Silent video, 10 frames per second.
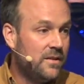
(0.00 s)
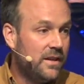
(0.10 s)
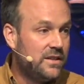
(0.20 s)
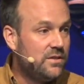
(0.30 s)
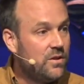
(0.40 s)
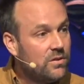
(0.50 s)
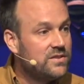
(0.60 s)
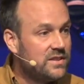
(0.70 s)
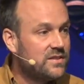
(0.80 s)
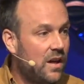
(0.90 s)
And do you notice
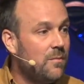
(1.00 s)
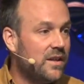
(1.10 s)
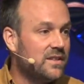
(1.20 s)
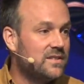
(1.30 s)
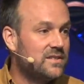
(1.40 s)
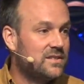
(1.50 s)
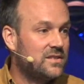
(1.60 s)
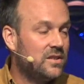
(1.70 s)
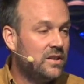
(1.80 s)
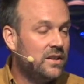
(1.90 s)
these comments?
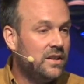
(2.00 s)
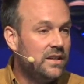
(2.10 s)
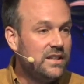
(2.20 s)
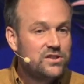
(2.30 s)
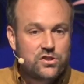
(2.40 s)
He's